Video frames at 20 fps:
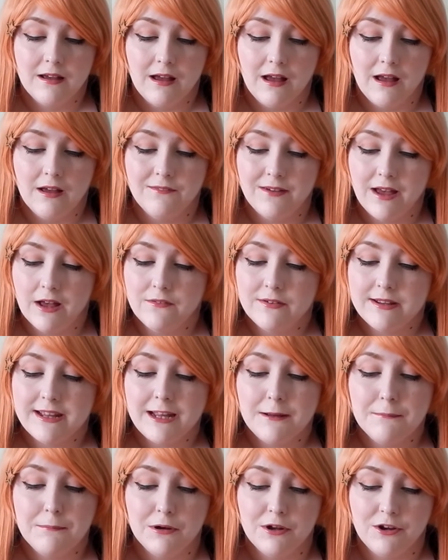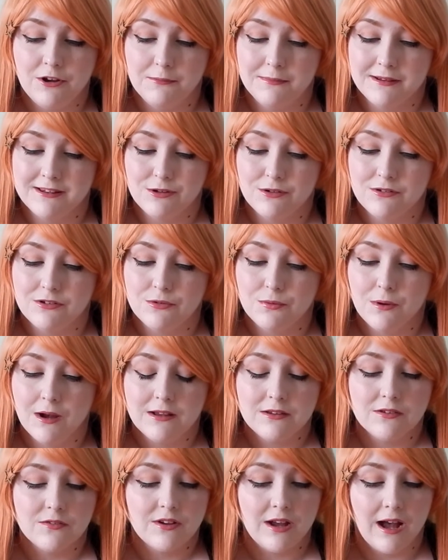a velvety blue mixed with
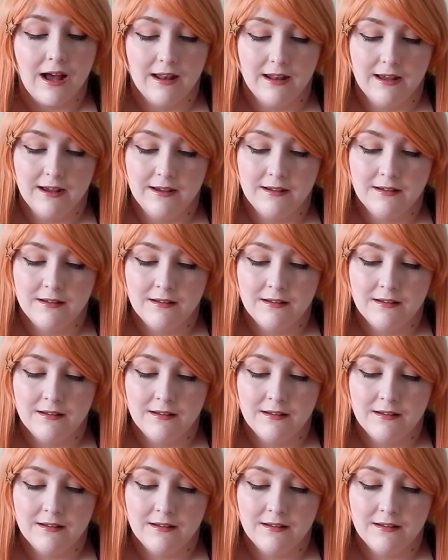swirls of colour.